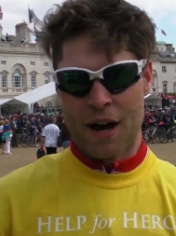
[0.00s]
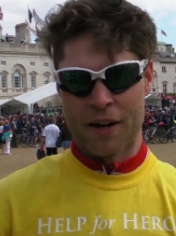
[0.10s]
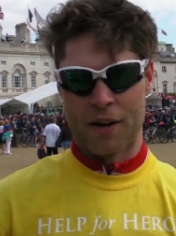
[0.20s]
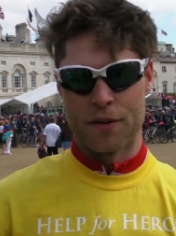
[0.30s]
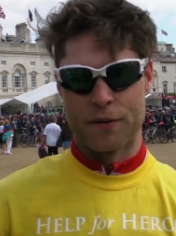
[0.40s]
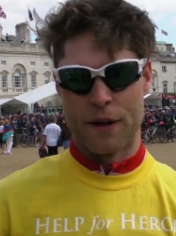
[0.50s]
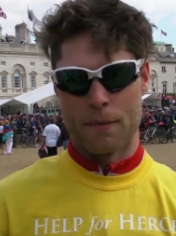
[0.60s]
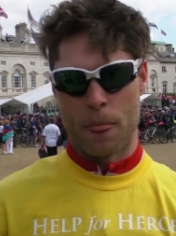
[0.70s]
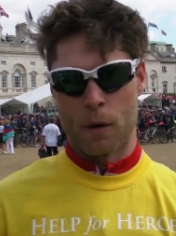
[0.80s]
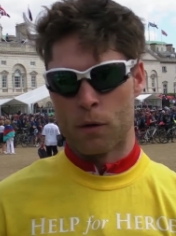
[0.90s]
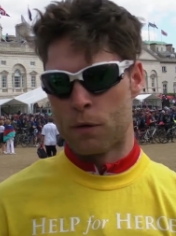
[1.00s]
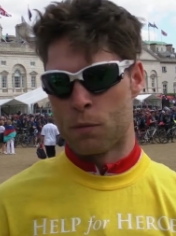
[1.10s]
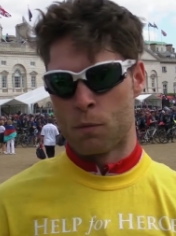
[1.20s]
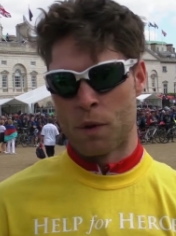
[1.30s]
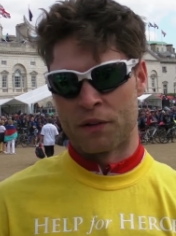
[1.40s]
I kind of um,
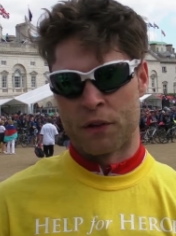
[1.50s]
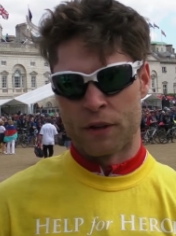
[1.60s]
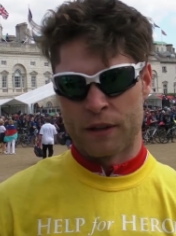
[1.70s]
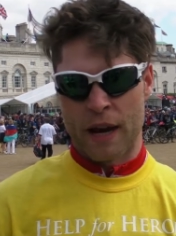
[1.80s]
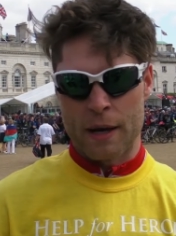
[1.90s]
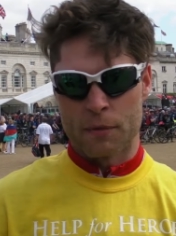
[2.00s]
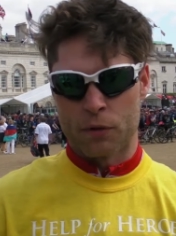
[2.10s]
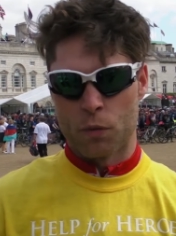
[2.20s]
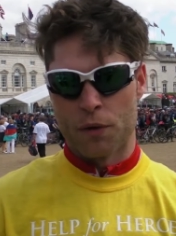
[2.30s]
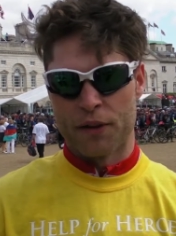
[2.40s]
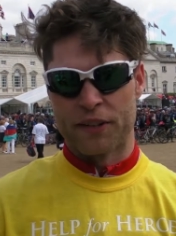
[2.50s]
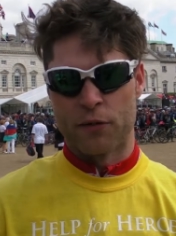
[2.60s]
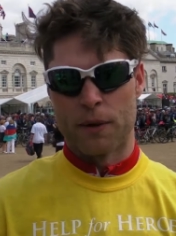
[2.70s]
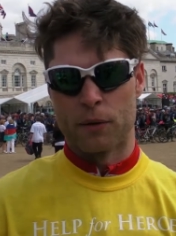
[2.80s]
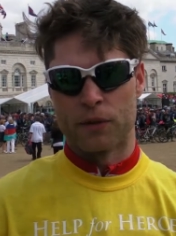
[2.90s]
went to the games and won three
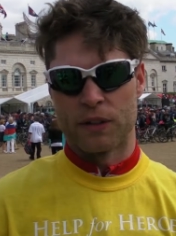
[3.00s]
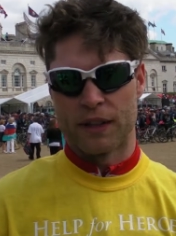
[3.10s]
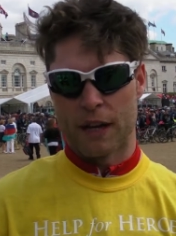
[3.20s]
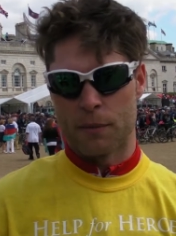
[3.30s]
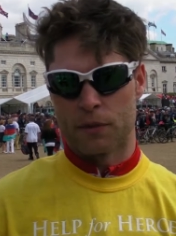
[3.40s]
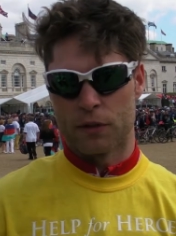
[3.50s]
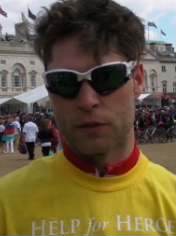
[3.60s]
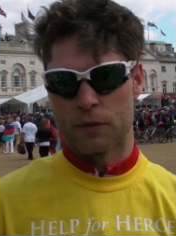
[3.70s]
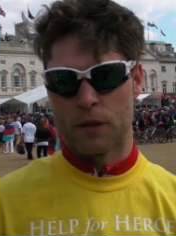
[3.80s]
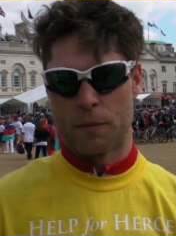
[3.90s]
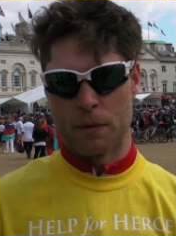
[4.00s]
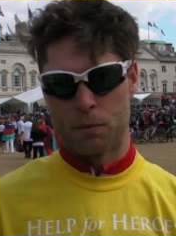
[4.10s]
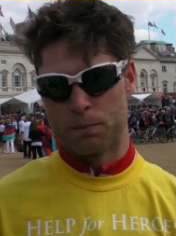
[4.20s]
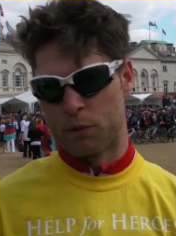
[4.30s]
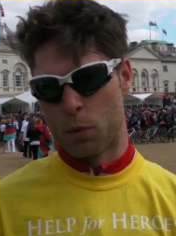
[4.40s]
silver medals in the games and been
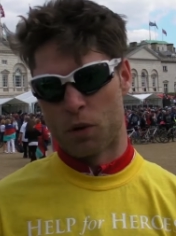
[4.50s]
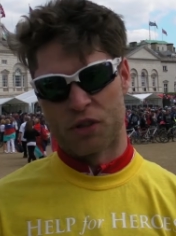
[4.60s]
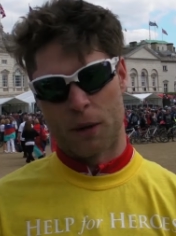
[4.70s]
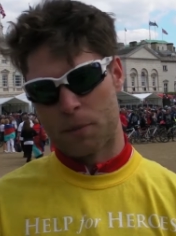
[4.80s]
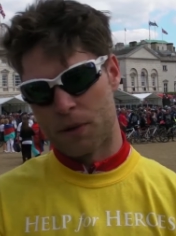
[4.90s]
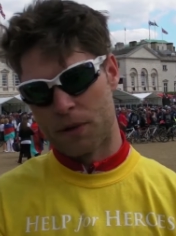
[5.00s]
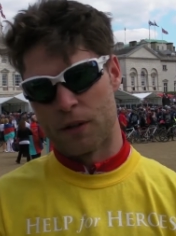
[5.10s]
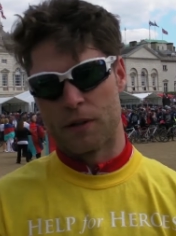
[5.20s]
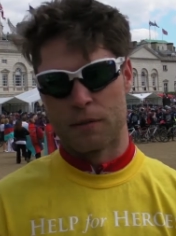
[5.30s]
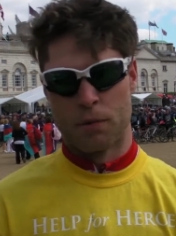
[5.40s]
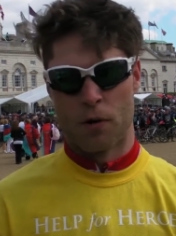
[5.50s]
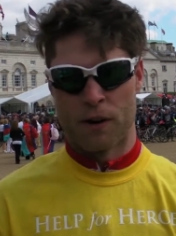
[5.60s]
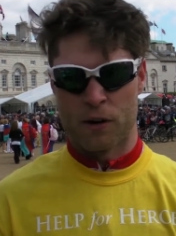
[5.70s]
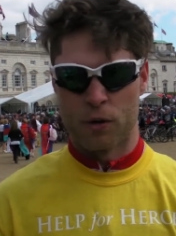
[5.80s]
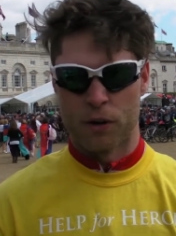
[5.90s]
the world champion and Brit
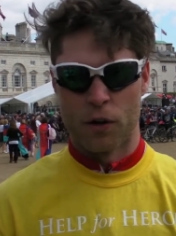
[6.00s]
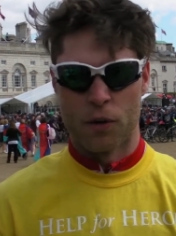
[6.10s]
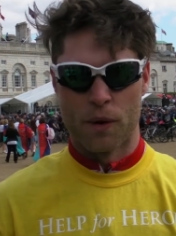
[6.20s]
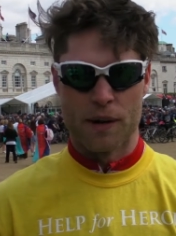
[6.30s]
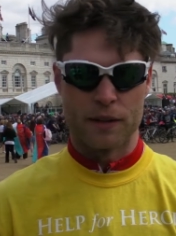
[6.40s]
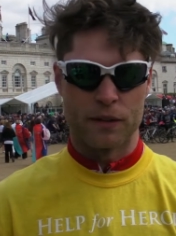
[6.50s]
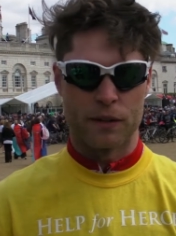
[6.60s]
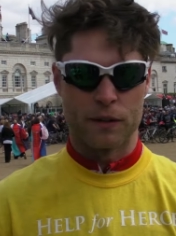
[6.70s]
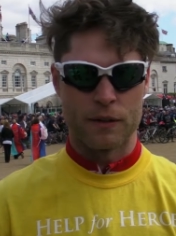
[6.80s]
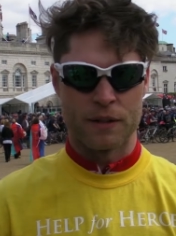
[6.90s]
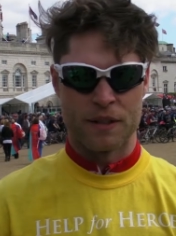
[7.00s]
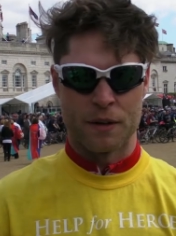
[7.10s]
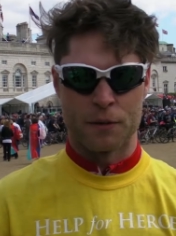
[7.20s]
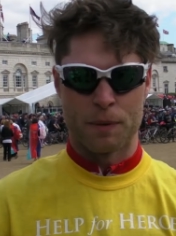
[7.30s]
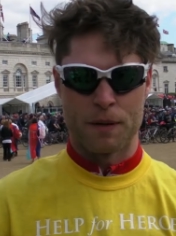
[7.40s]
records along the way. So you
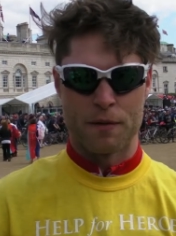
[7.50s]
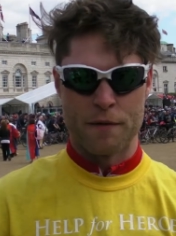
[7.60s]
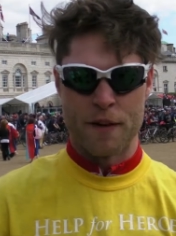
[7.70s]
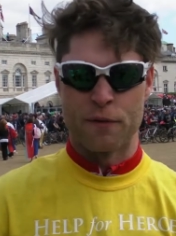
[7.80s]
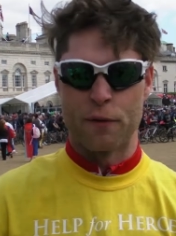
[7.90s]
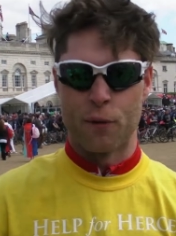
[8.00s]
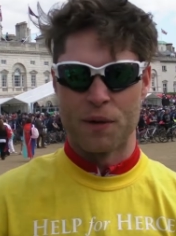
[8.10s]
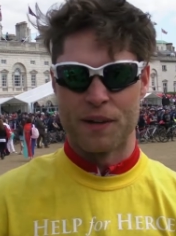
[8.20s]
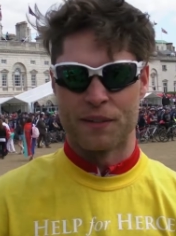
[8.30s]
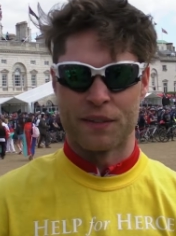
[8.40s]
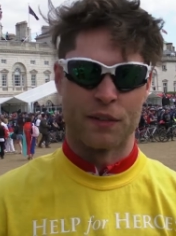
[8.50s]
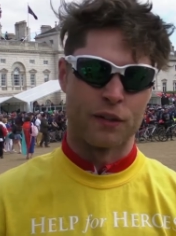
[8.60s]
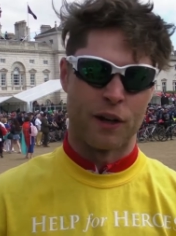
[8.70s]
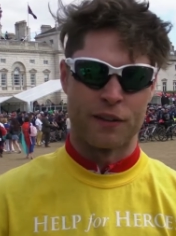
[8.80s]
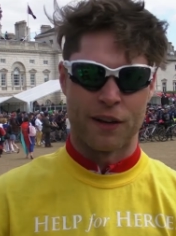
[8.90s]
know, it's been an event for four years since
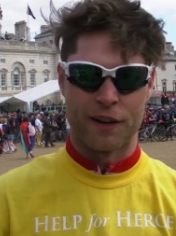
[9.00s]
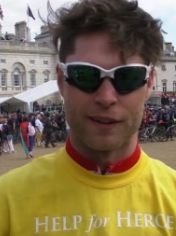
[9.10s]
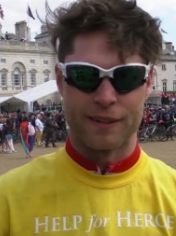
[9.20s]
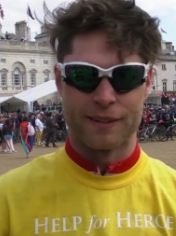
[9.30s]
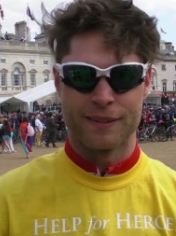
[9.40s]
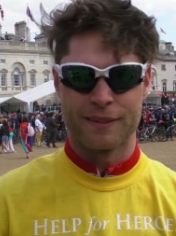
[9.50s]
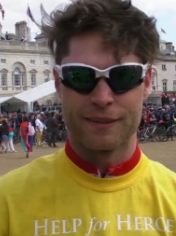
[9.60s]
I started cycling.